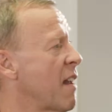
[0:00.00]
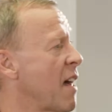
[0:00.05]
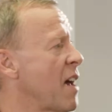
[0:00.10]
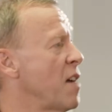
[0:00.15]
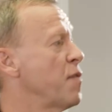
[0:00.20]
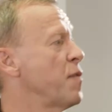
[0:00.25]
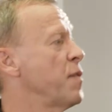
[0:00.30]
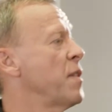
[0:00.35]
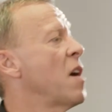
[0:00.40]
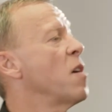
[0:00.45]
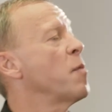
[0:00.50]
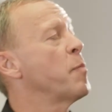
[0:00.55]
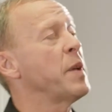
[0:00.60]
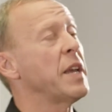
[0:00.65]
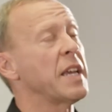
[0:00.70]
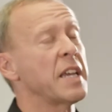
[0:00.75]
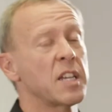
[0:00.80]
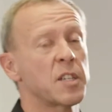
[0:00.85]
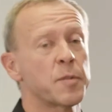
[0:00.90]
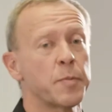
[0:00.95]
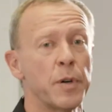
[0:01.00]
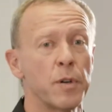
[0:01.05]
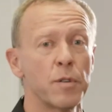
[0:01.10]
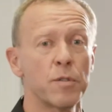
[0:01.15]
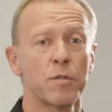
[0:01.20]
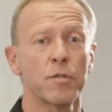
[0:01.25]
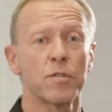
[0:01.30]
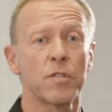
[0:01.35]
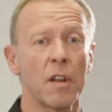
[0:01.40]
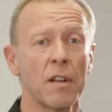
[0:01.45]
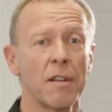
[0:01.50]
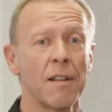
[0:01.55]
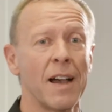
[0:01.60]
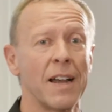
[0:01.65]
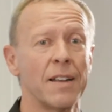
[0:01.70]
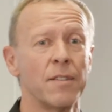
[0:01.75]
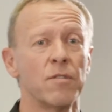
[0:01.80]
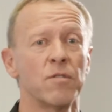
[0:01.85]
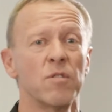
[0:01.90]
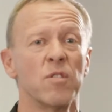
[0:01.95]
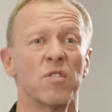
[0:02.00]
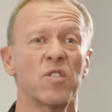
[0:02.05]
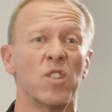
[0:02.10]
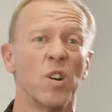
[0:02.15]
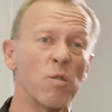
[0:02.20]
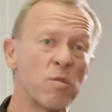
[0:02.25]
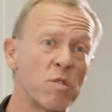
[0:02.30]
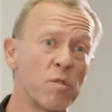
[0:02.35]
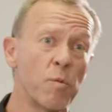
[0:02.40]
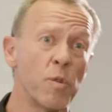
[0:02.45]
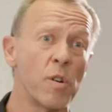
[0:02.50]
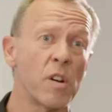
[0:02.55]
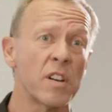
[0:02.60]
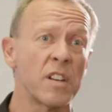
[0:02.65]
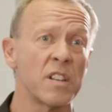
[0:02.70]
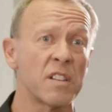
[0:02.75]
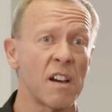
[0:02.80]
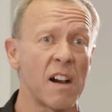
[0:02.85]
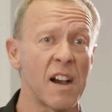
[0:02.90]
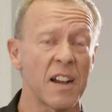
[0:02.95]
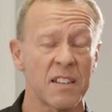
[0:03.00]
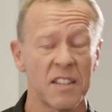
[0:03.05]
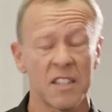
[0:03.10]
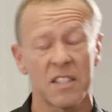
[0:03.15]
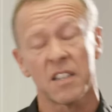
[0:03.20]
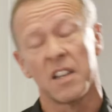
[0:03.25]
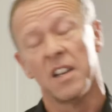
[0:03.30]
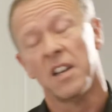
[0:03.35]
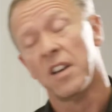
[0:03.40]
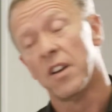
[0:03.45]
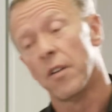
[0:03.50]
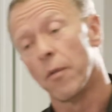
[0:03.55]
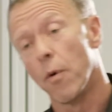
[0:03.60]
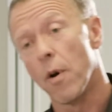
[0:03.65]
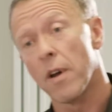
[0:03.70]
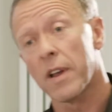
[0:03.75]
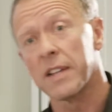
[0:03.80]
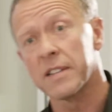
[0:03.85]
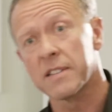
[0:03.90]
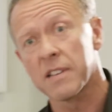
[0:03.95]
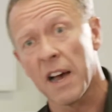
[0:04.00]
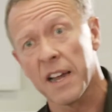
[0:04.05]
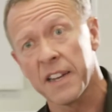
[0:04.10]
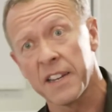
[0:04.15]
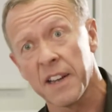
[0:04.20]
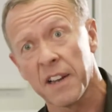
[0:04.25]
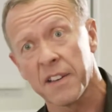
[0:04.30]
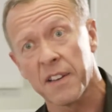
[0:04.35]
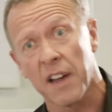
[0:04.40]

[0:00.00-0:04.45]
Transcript: life without being exposed to sunlight. You can go to work in darkness, work inside in a